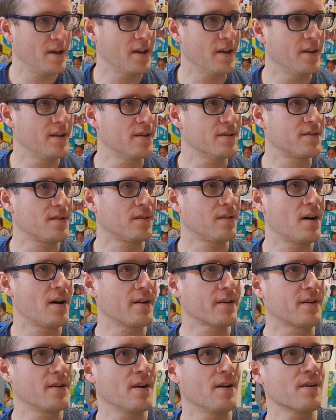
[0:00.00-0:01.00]
It is a
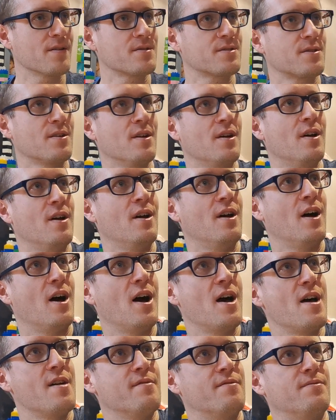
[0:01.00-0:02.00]
lot of cars.
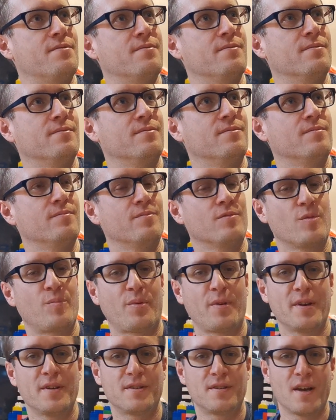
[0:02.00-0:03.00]
I've
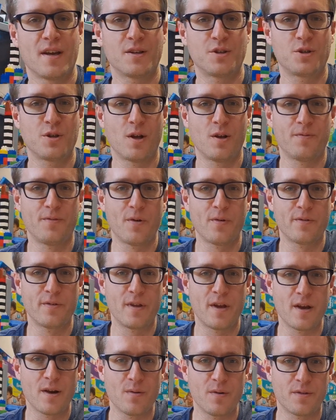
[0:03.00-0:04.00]
replaced that shelf over
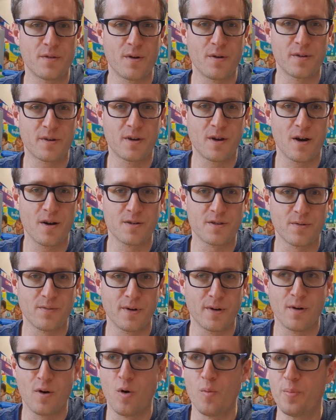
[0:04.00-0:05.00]
there with all the cars I want to